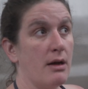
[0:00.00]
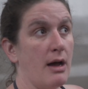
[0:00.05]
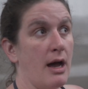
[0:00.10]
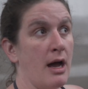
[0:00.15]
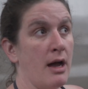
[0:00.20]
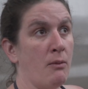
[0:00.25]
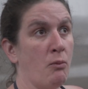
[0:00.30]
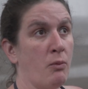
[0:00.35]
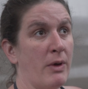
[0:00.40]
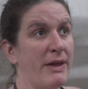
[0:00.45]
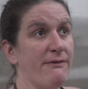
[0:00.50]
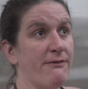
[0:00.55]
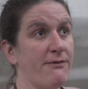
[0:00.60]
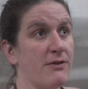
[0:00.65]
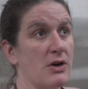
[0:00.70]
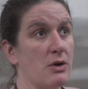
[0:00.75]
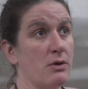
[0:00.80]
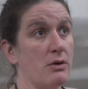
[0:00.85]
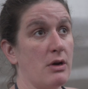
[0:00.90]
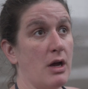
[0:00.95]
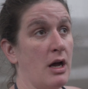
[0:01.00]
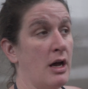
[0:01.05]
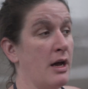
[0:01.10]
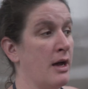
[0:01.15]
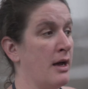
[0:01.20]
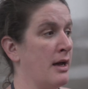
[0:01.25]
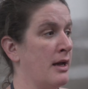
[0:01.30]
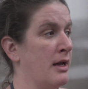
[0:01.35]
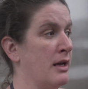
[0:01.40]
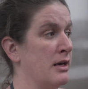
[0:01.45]
Uh, we fruit a
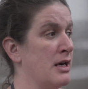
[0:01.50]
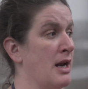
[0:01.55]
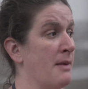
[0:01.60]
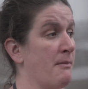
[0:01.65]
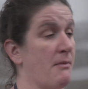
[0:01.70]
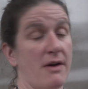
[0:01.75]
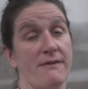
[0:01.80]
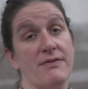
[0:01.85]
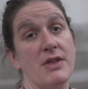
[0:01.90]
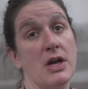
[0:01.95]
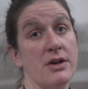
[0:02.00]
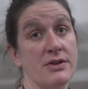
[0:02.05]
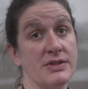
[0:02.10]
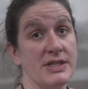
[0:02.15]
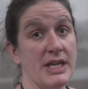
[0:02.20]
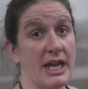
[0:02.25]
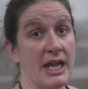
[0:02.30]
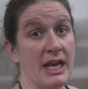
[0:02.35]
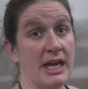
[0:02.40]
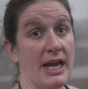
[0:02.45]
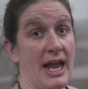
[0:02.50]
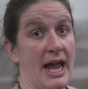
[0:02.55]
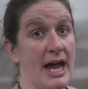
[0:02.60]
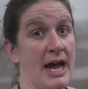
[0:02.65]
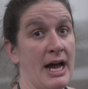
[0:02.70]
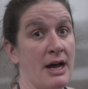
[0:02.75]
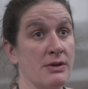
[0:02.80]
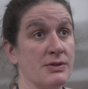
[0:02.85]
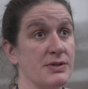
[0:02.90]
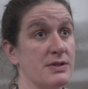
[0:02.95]
uh, number of those
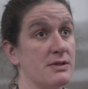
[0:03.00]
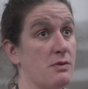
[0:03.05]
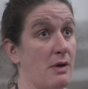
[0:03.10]
in-house,